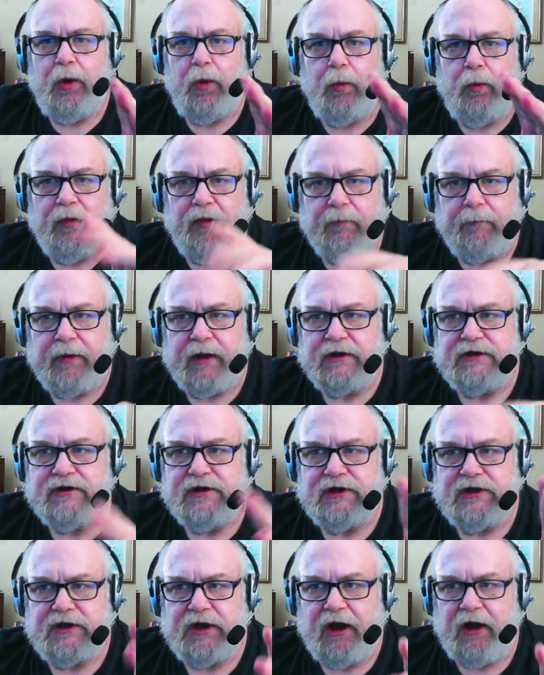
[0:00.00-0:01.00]
with a bunch of
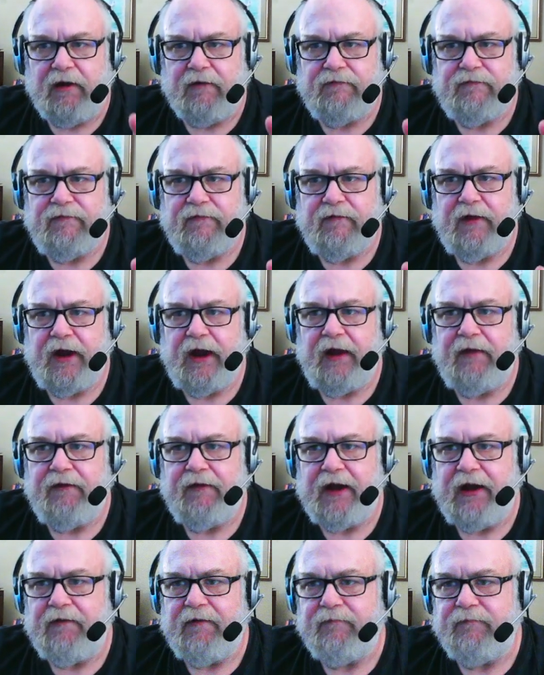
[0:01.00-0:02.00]
stuff, and
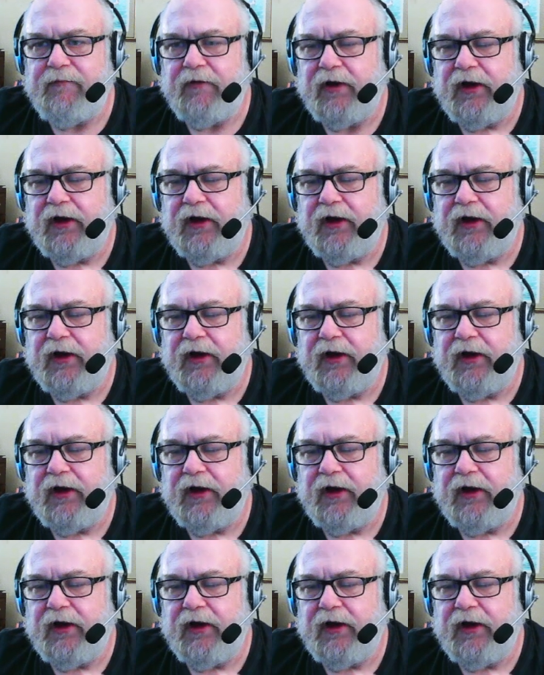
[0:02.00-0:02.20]
then I've